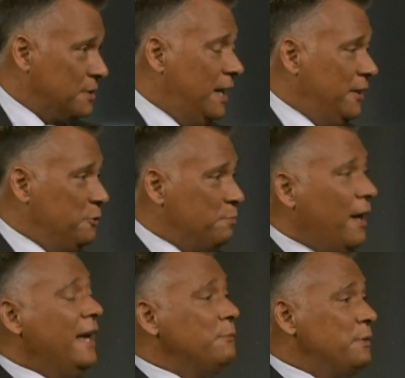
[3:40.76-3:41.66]
star. You were
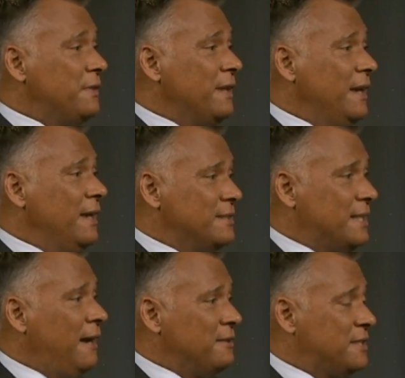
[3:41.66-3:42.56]
playing with
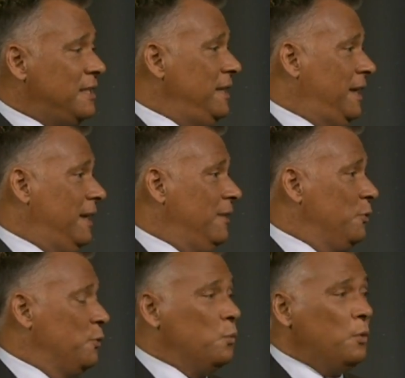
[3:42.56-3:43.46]
South Sydney,
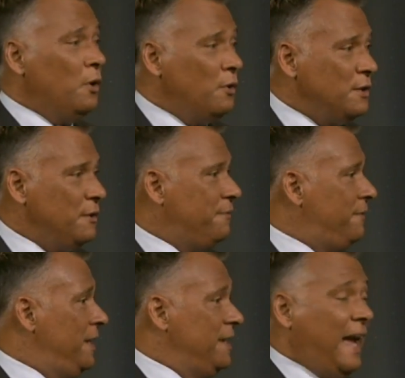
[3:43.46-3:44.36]
the world at your
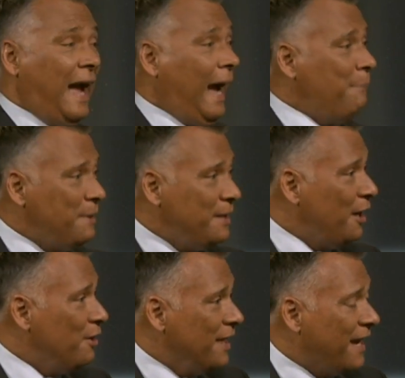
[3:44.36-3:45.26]
feet, happy
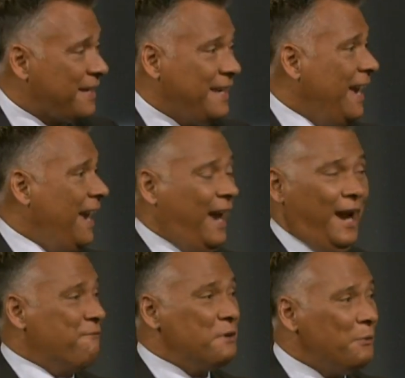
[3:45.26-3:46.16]
go lucky.
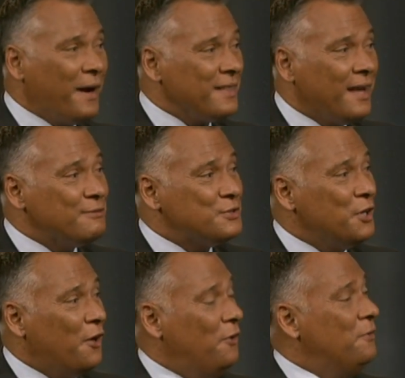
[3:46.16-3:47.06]
Everyone loves
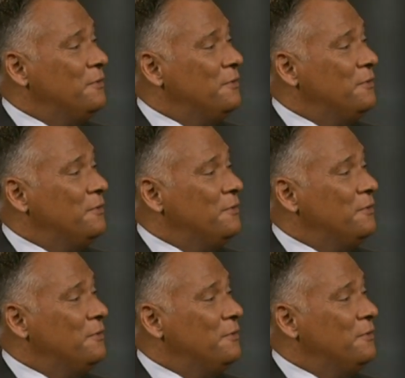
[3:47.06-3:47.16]
Joe.